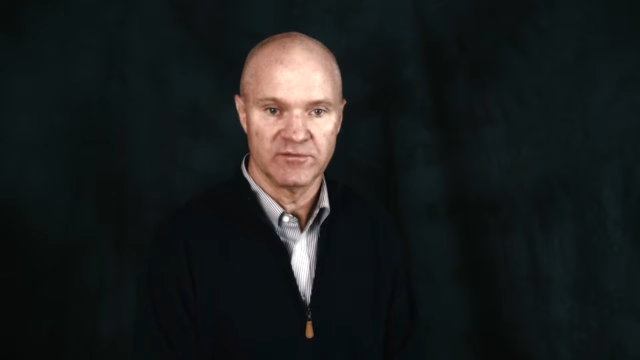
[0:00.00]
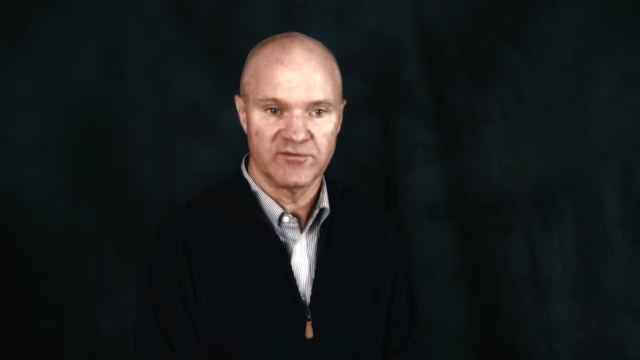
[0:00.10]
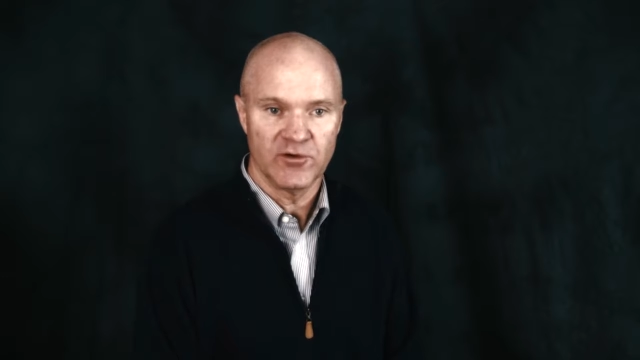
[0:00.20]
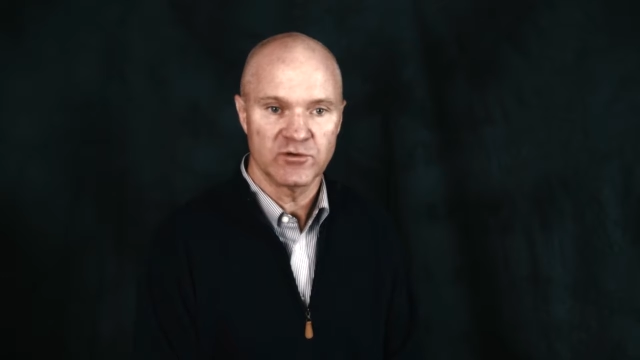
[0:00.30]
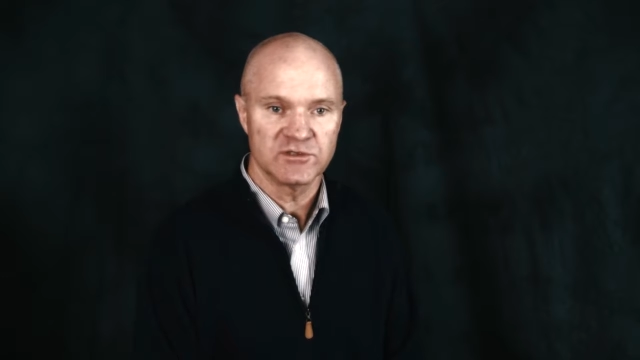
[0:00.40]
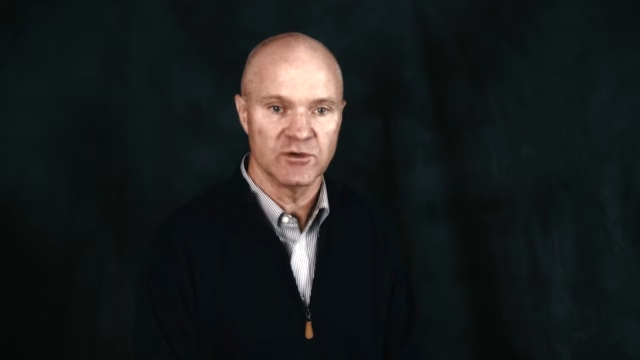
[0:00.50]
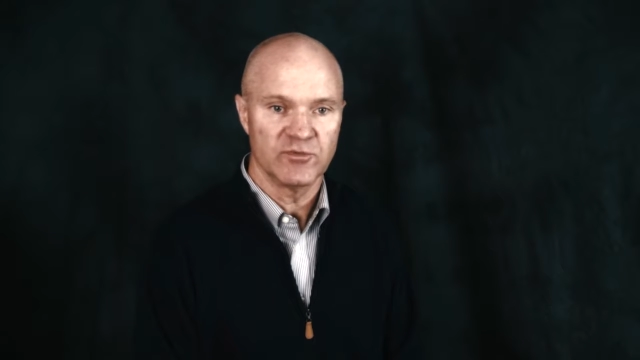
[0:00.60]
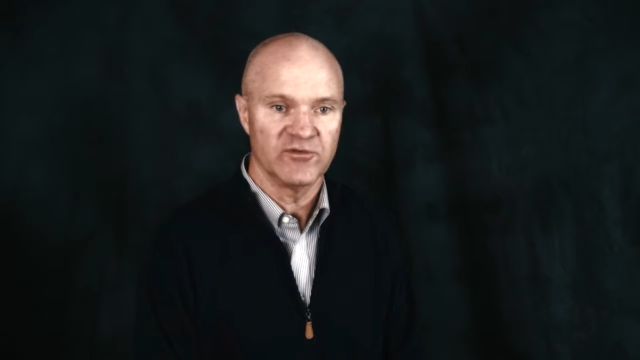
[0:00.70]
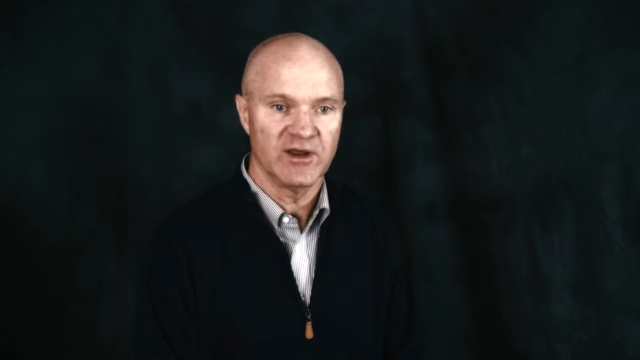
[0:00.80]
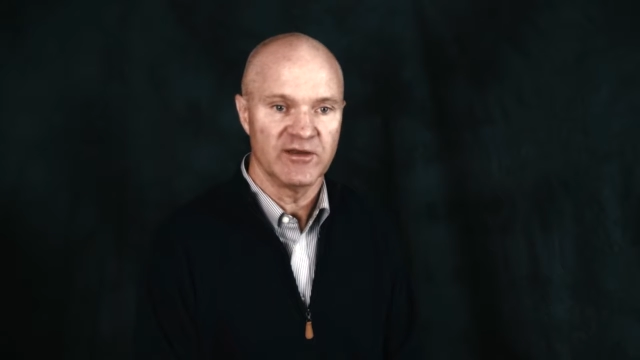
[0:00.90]
focused on
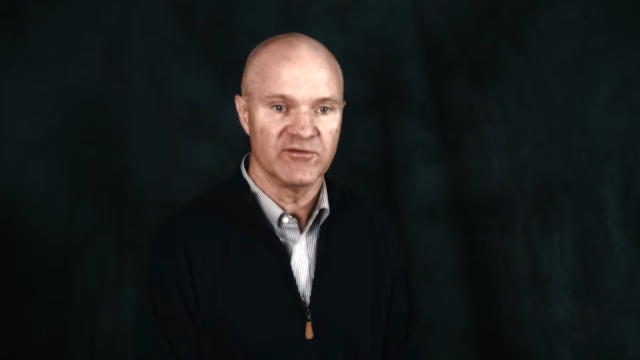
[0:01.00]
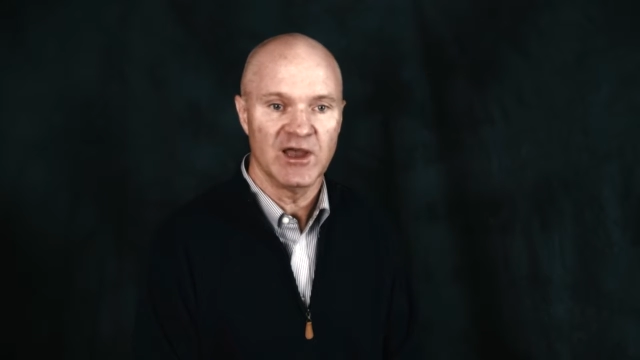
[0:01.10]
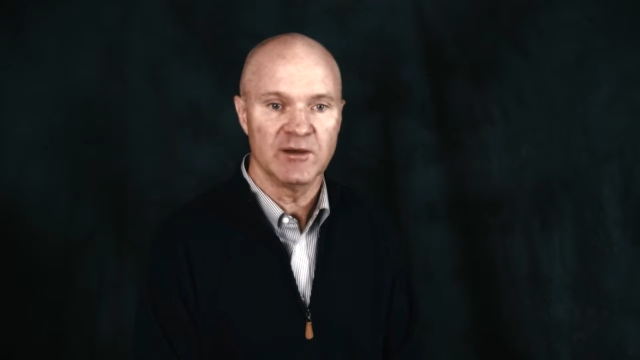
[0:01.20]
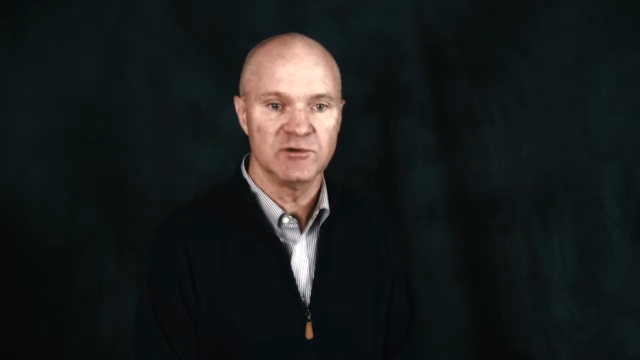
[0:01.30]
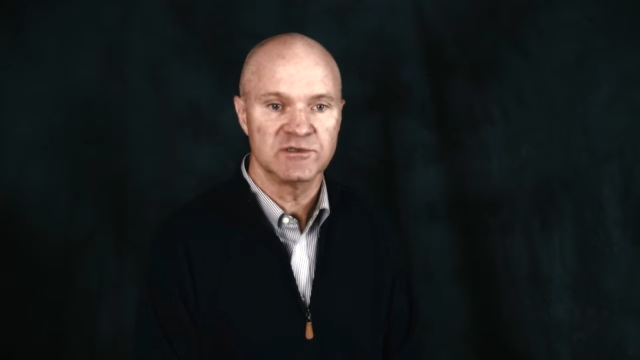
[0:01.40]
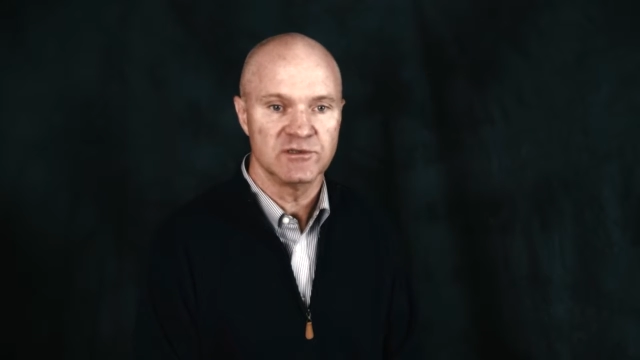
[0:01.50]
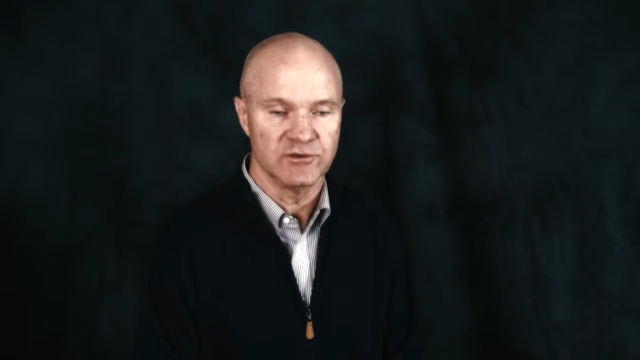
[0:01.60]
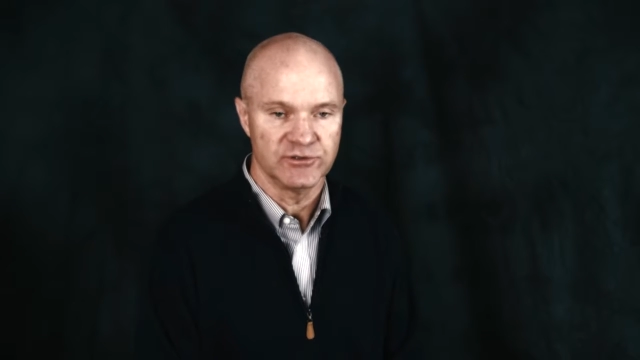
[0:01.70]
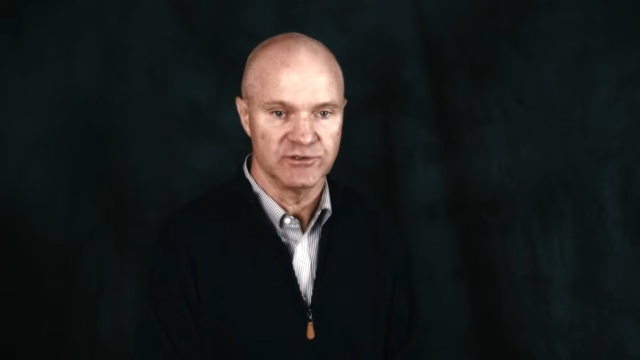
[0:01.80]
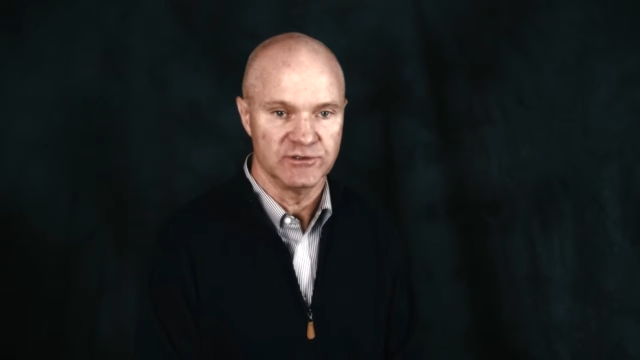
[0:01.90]
providing viable
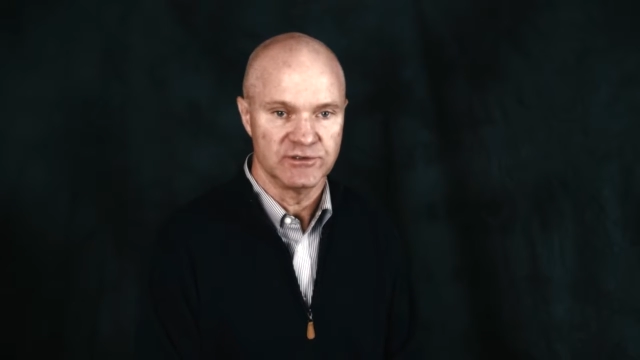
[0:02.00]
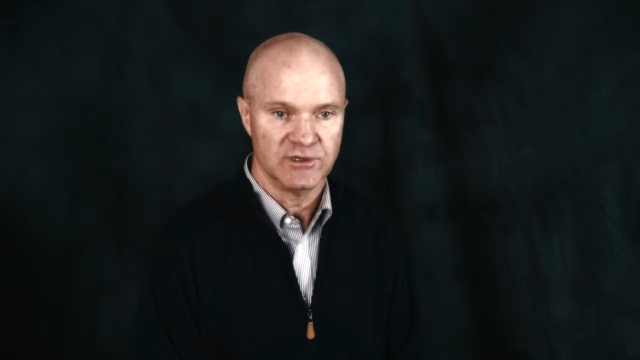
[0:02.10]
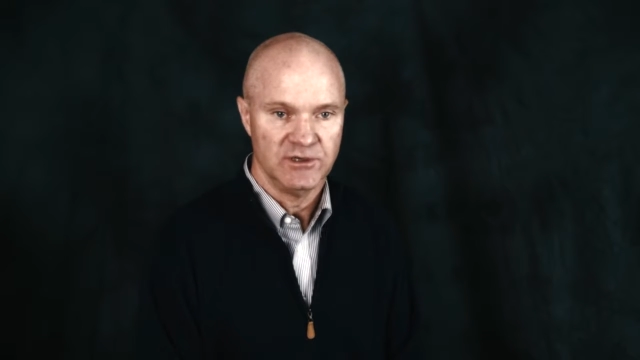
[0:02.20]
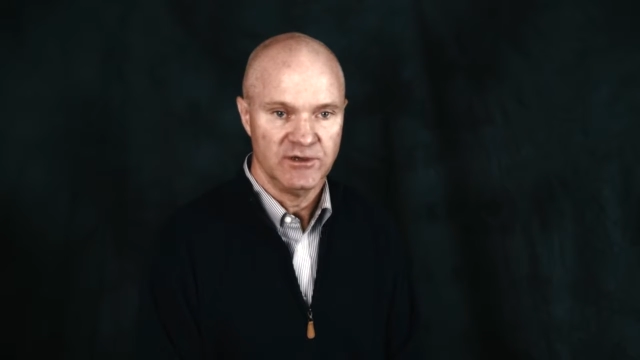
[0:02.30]
solutions